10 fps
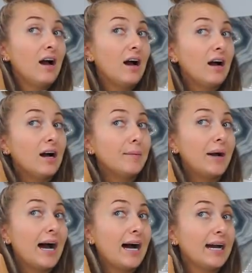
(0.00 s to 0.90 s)
Um,
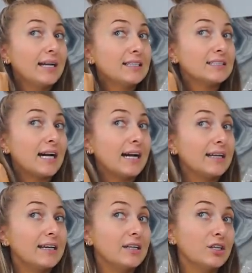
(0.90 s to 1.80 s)
I
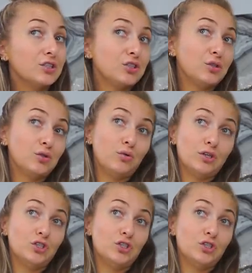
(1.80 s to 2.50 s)
decided to